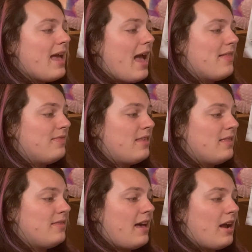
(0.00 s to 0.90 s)
And
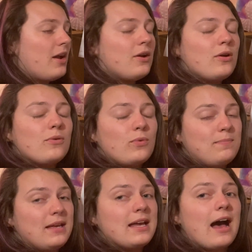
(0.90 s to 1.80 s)
then there would
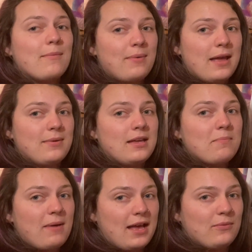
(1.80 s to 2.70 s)
be a baby
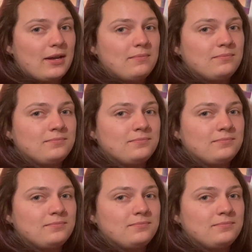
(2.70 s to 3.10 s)
penguin.